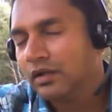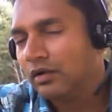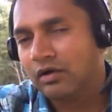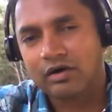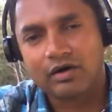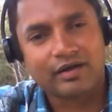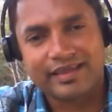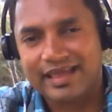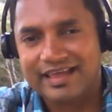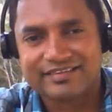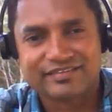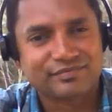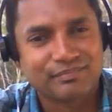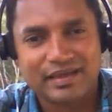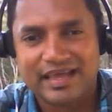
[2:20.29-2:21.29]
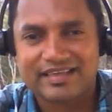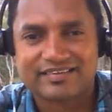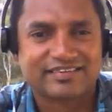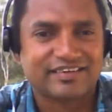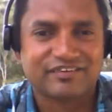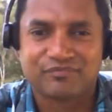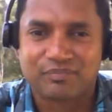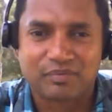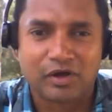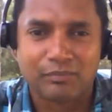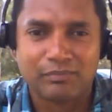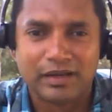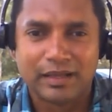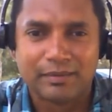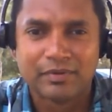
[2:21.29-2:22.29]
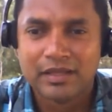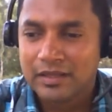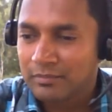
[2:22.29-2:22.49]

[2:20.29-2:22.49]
Oh yes, massive problem,